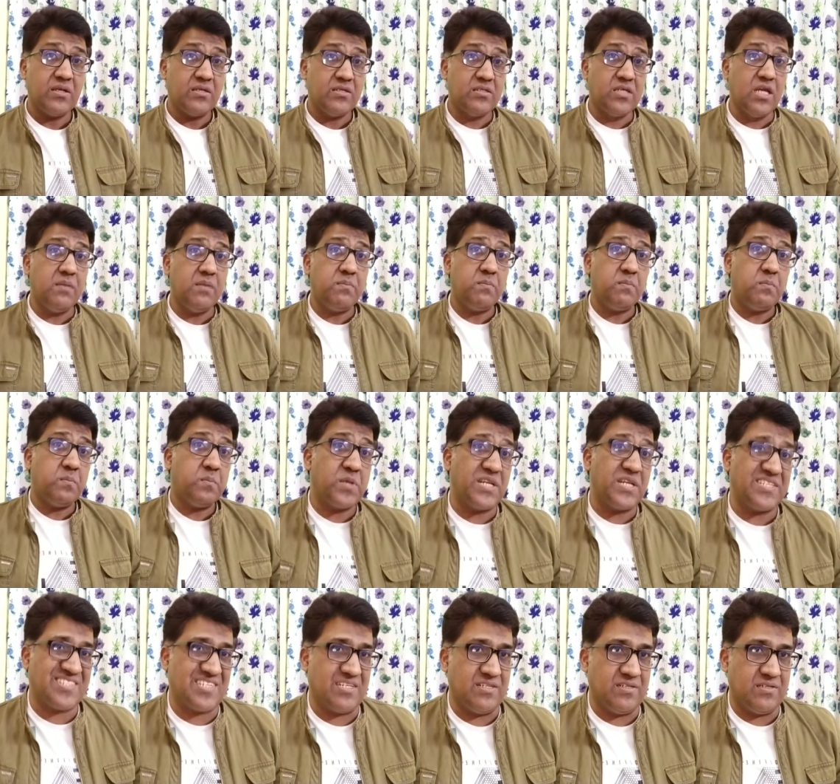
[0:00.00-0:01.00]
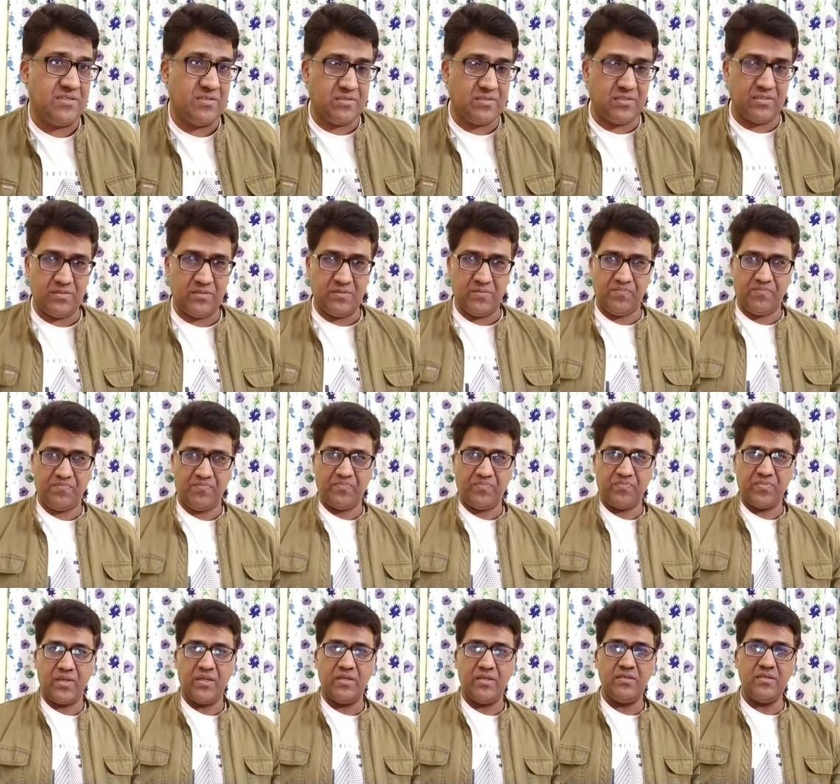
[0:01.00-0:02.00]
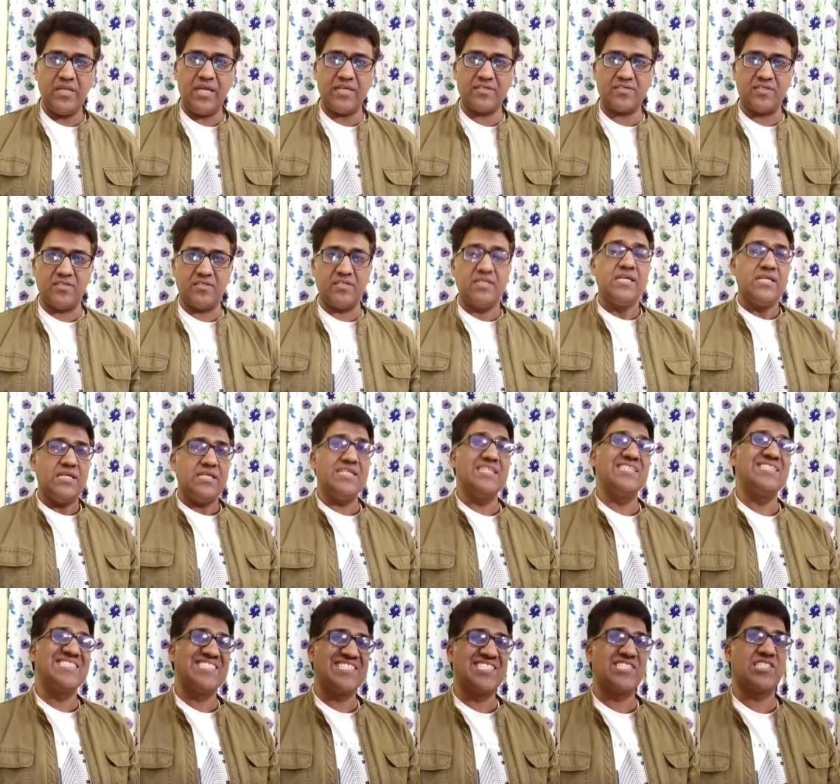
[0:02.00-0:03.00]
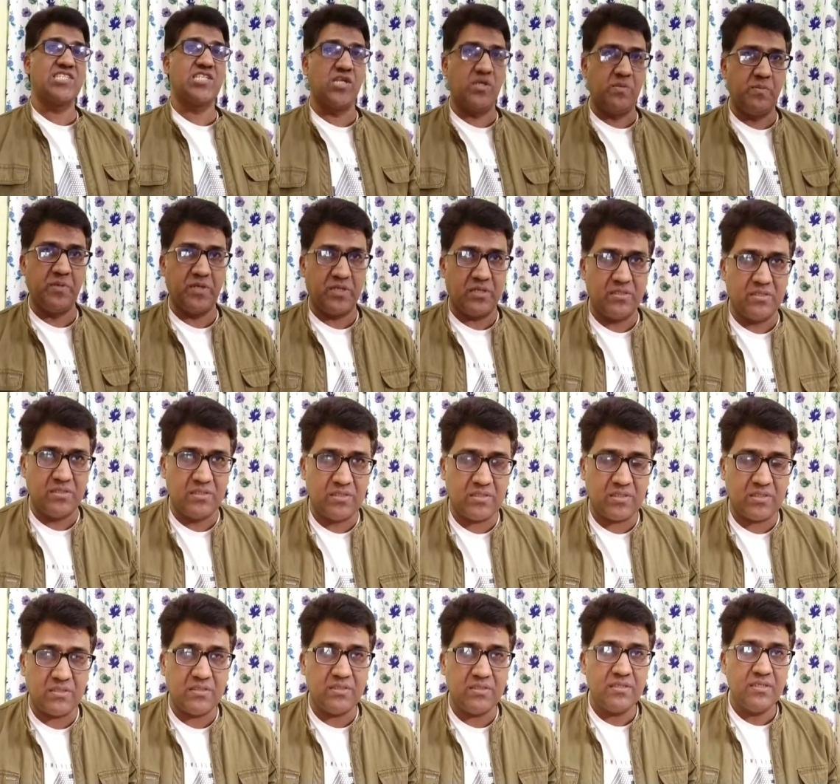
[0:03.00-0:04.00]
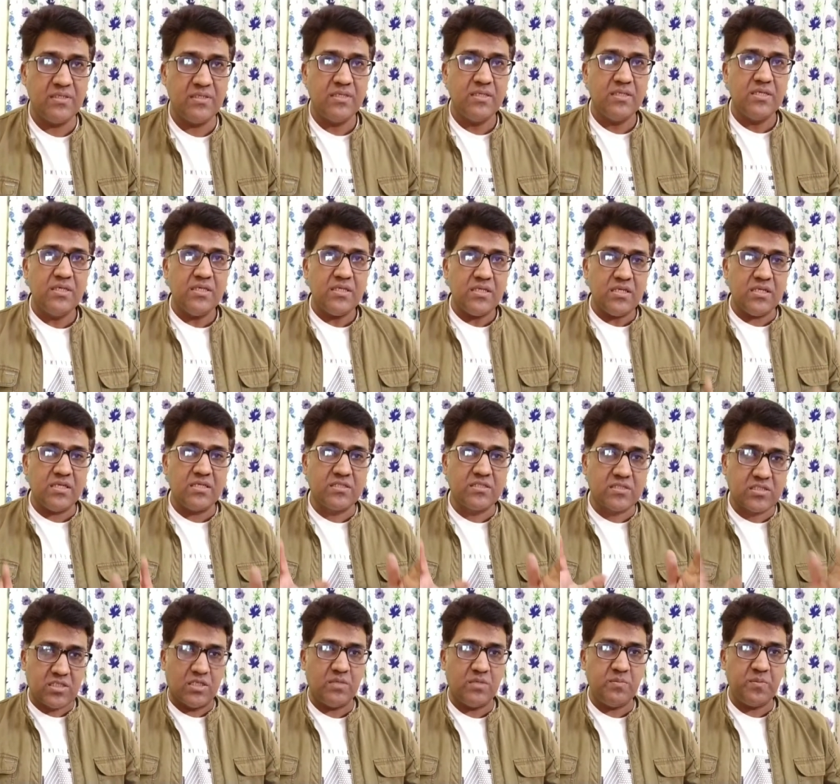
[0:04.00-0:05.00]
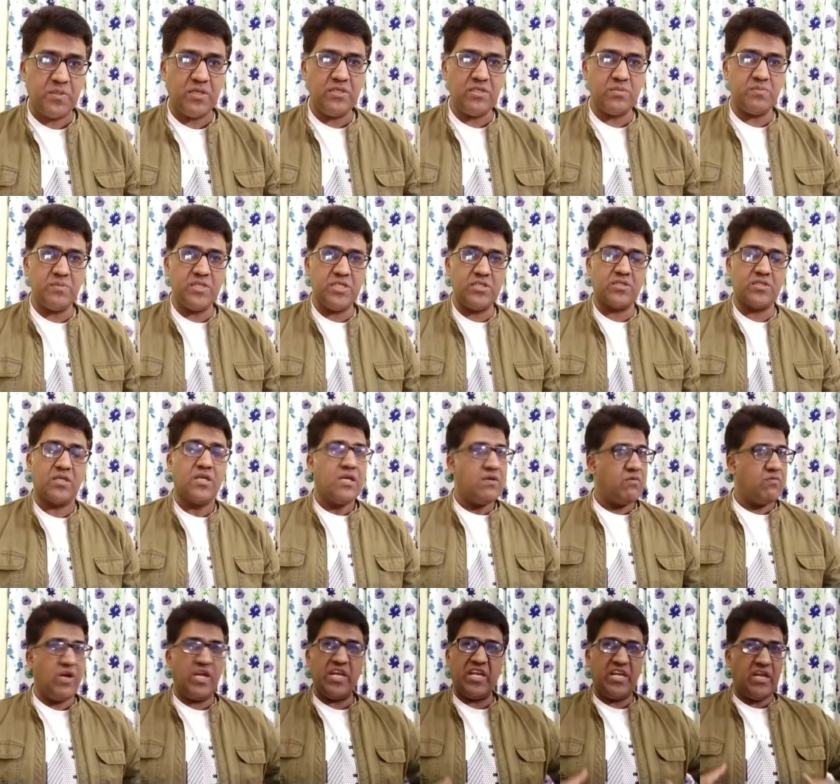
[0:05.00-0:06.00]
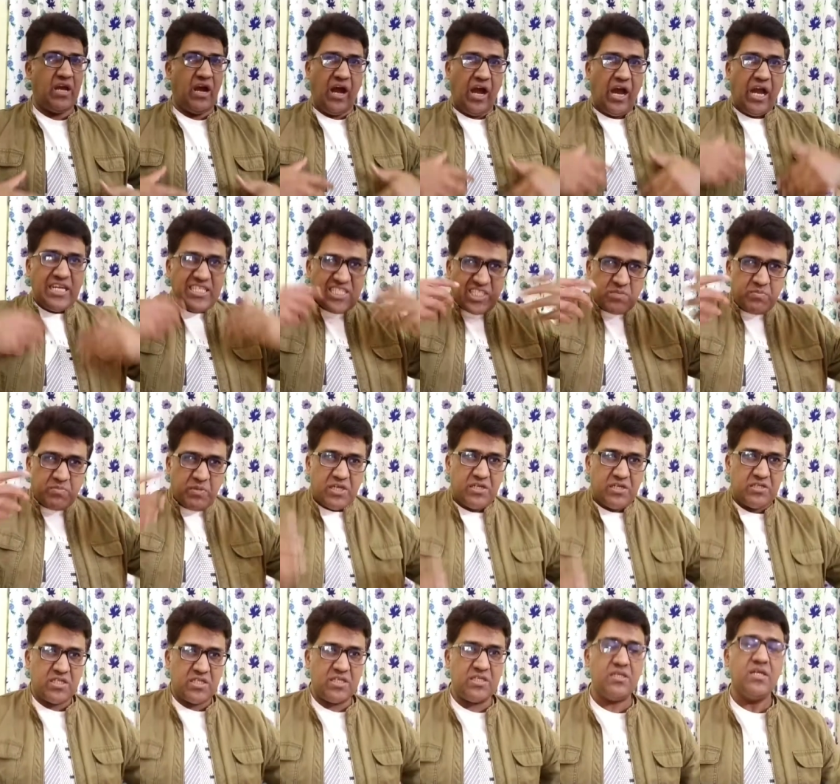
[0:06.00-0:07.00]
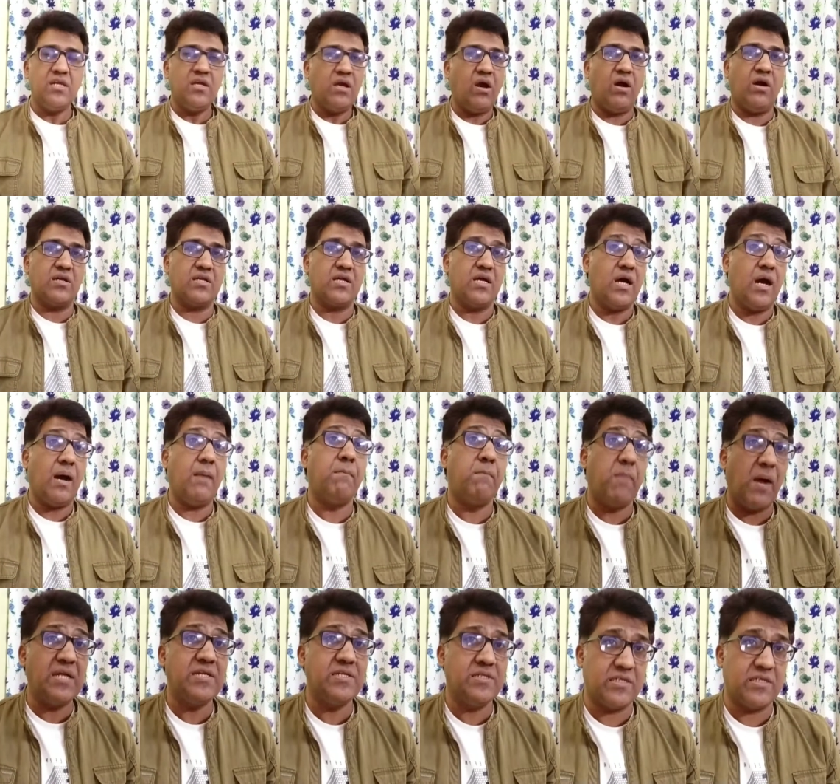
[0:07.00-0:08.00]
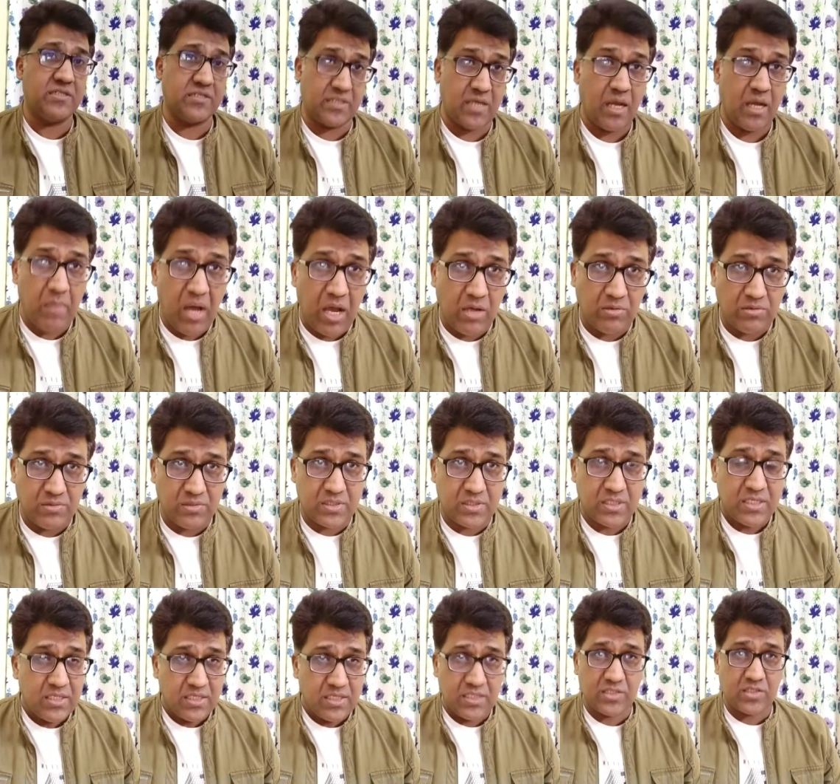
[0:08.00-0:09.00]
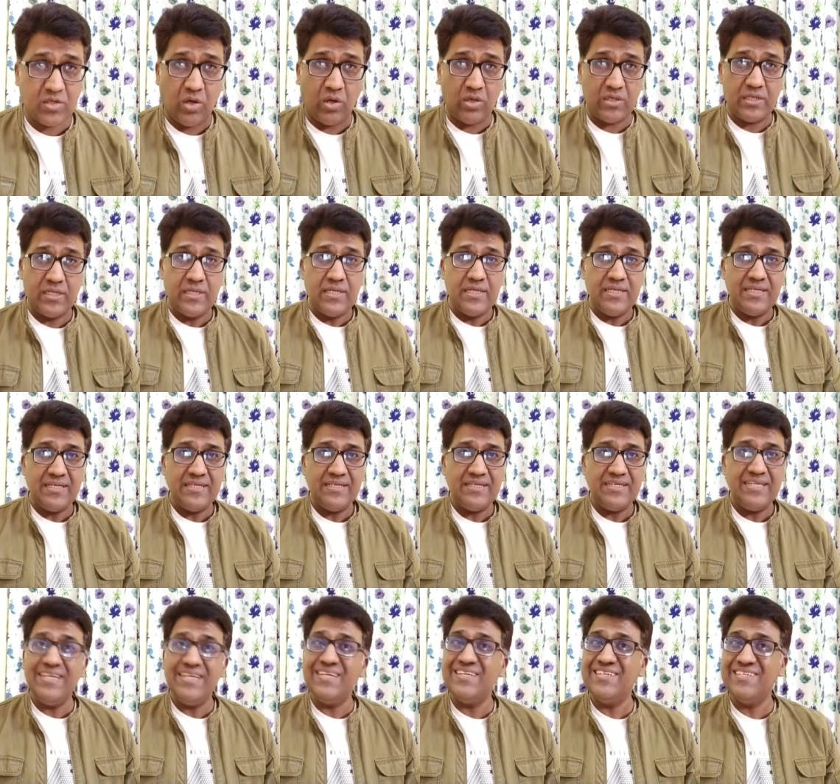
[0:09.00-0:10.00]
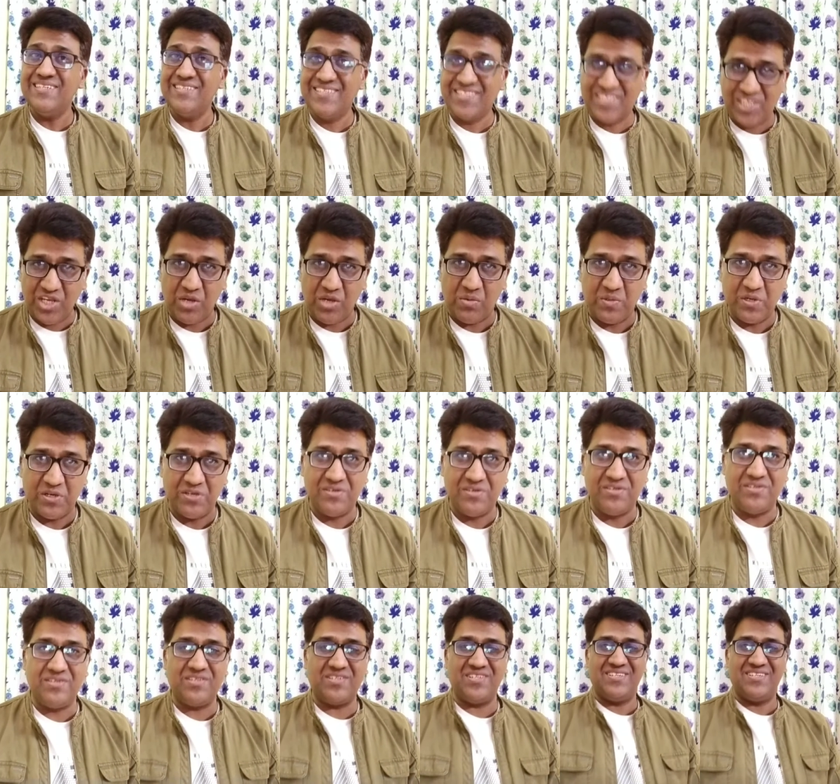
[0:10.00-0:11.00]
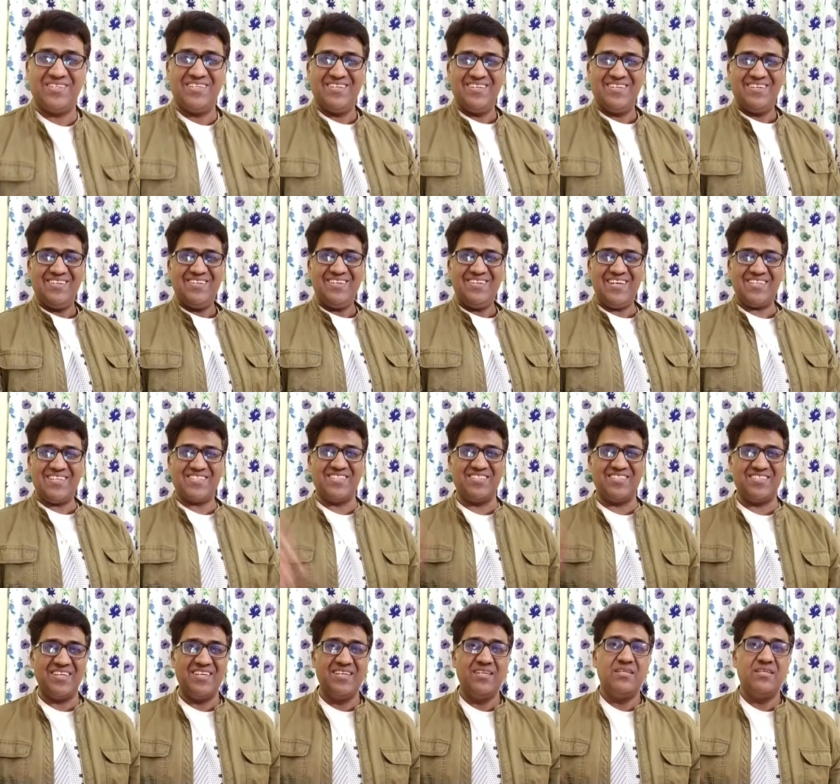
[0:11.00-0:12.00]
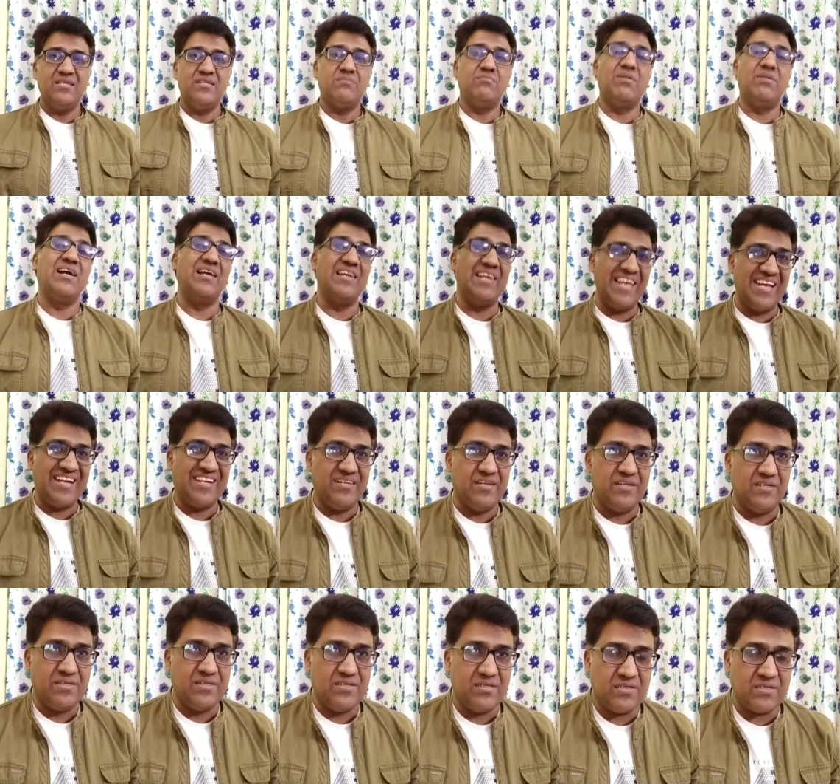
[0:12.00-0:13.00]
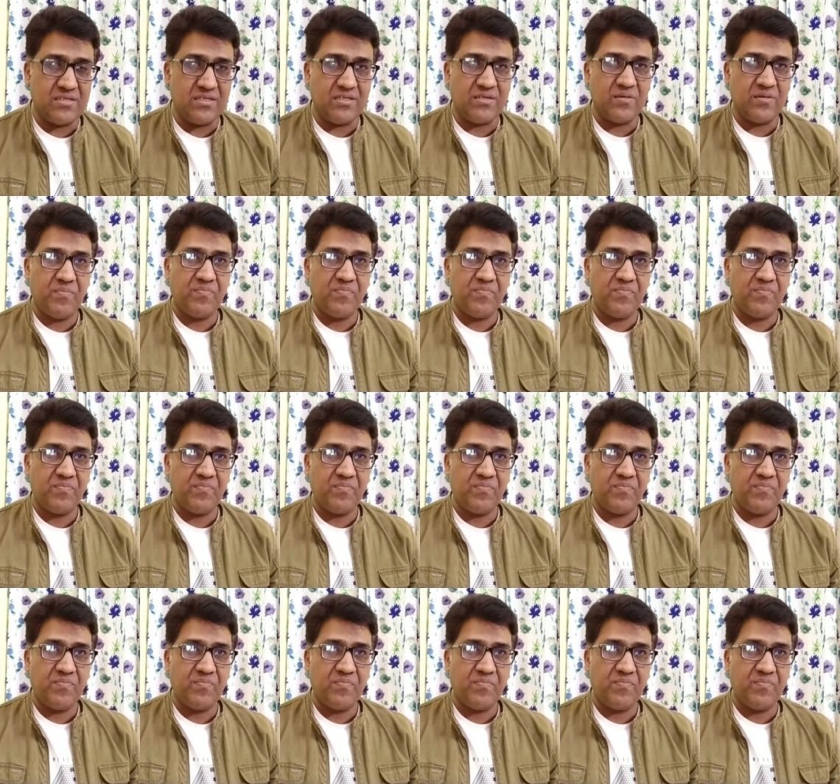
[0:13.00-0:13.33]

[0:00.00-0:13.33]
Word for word: Depressant. Next is exuberant Exuberant means very high spirited or abundant in amount is called exuberant. Next is malignant.